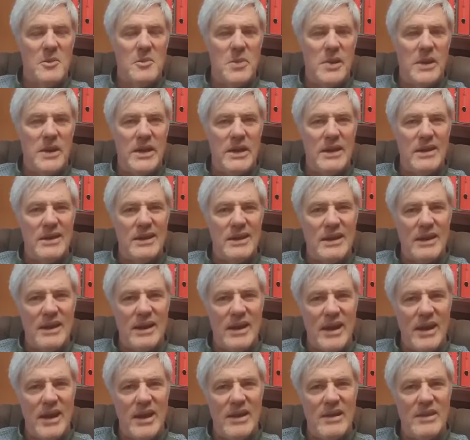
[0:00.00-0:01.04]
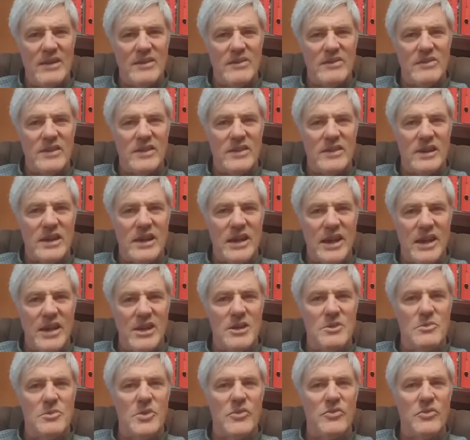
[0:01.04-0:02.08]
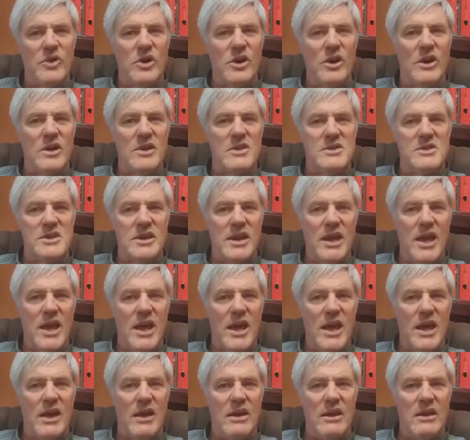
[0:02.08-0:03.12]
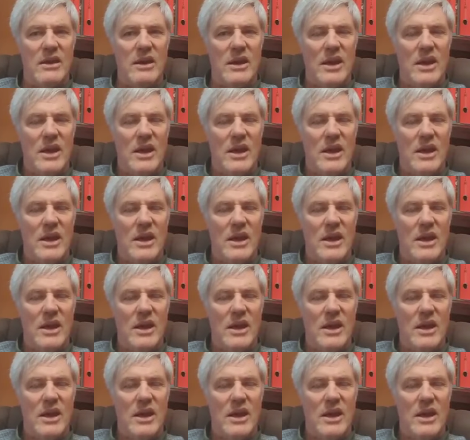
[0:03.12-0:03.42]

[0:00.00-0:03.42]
but he declares that the kingdom of God is at hand